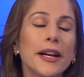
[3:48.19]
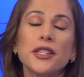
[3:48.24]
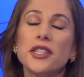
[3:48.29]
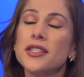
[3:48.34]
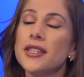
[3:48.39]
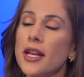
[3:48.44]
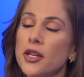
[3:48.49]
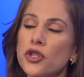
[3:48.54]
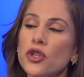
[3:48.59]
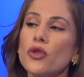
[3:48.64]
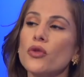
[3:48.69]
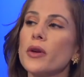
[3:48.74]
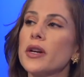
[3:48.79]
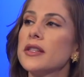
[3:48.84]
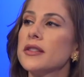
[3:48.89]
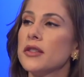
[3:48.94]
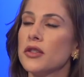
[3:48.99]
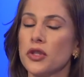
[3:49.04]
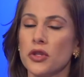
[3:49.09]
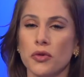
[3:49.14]
It's such a
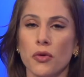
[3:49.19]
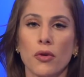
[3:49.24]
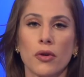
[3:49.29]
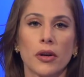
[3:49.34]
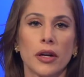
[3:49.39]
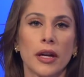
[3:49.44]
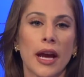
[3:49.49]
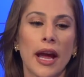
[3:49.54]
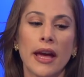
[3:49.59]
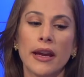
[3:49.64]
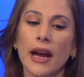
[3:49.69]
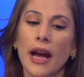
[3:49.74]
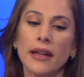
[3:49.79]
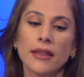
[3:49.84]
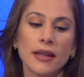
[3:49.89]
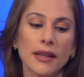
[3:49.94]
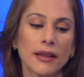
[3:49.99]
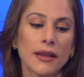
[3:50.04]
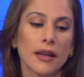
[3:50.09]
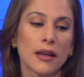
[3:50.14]
crazy story, and I
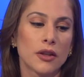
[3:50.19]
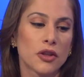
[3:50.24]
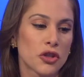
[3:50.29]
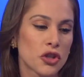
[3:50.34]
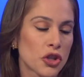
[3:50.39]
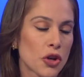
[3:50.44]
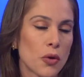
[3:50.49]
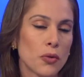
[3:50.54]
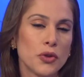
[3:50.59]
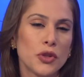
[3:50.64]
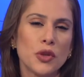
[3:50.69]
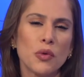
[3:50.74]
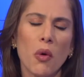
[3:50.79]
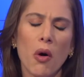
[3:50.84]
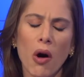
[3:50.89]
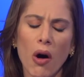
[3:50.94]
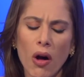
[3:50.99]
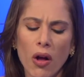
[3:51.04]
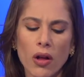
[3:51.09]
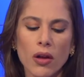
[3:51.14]
think that it shows you
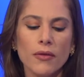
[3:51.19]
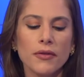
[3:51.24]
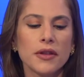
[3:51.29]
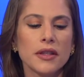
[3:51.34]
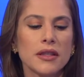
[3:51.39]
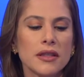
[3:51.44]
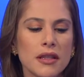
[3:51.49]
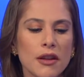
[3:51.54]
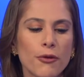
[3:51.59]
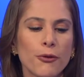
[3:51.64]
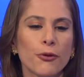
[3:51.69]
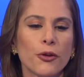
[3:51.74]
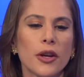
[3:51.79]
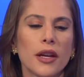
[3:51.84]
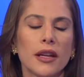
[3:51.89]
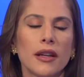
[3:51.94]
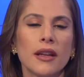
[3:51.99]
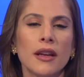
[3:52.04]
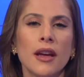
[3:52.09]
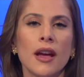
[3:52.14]
all of the
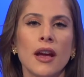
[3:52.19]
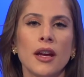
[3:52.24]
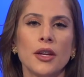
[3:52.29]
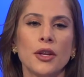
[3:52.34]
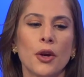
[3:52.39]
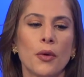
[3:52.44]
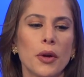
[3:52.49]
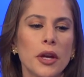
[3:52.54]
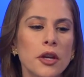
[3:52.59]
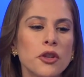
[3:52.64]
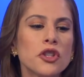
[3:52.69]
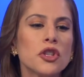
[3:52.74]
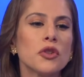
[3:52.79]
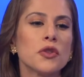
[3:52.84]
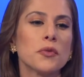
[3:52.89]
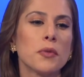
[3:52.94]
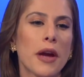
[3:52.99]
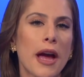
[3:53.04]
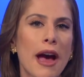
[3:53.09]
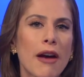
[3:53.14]
different, you know,
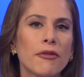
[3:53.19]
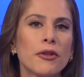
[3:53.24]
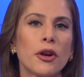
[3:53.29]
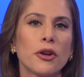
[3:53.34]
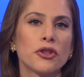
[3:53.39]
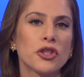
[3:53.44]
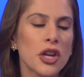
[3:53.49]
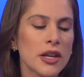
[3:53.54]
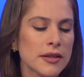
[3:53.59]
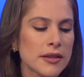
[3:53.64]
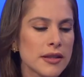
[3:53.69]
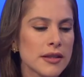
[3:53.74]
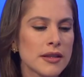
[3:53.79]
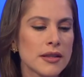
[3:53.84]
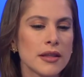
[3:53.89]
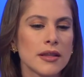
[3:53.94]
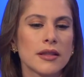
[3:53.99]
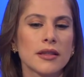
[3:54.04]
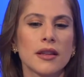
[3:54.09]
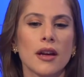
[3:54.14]
issues we have in our justice
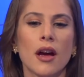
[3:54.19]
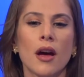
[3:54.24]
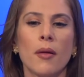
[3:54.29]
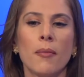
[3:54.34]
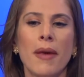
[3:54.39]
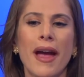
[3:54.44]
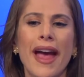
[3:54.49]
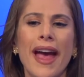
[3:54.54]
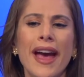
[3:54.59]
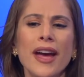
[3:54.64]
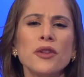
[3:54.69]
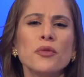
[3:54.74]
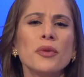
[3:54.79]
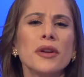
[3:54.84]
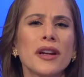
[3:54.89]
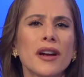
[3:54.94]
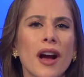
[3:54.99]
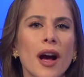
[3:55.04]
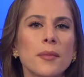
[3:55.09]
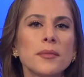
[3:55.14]
system, and when
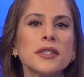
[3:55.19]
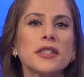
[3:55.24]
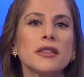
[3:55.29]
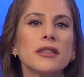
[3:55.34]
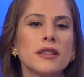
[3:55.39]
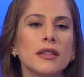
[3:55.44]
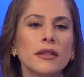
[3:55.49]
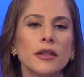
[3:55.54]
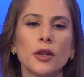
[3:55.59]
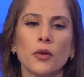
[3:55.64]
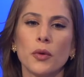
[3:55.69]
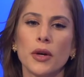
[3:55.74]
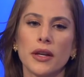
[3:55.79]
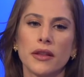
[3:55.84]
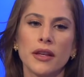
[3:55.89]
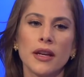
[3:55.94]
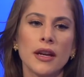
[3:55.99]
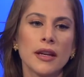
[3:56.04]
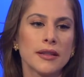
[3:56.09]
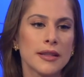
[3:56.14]
it comes to dealing
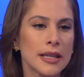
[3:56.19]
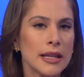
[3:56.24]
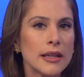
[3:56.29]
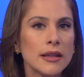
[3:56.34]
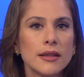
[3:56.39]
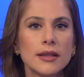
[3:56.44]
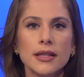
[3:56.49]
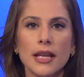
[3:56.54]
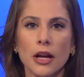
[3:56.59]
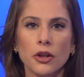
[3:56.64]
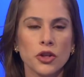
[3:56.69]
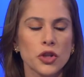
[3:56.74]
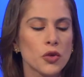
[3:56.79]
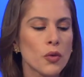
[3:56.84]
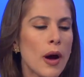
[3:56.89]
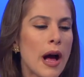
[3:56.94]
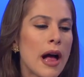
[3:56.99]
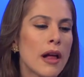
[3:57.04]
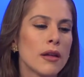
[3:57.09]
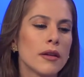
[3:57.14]
with teen
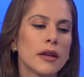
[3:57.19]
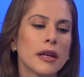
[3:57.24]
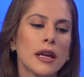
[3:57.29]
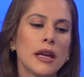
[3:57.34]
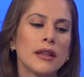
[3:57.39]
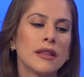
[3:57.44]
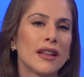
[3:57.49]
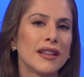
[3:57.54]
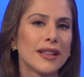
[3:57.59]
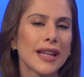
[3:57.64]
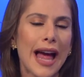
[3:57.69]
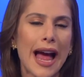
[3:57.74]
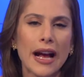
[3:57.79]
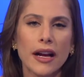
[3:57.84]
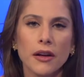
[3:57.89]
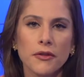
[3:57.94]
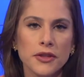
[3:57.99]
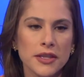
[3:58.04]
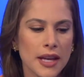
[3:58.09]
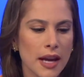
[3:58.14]
sexuality, the
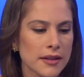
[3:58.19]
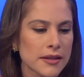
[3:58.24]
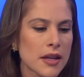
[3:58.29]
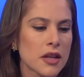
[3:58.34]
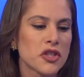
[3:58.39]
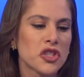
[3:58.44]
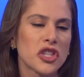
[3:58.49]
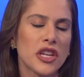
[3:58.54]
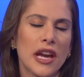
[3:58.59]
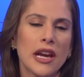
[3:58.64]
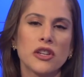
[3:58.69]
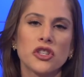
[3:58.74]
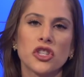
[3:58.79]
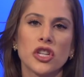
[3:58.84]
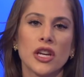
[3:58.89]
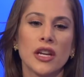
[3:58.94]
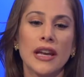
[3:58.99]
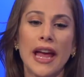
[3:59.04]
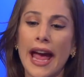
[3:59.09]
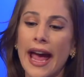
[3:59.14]
lack of sex
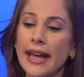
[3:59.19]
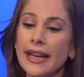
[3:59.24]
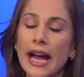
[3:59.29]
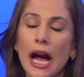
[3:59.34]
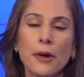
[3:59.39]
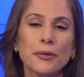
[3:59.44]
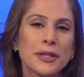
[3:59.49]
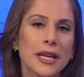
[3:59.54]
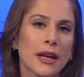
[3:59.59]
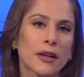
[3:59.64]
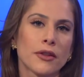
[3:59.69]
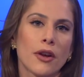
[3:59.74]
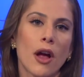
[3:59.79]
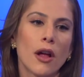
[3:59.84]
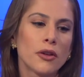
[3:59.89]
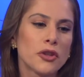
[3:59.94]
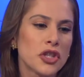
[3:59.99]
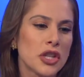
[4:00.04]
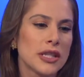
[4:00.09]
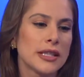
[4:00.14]
education, and how
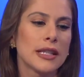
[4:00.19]
technology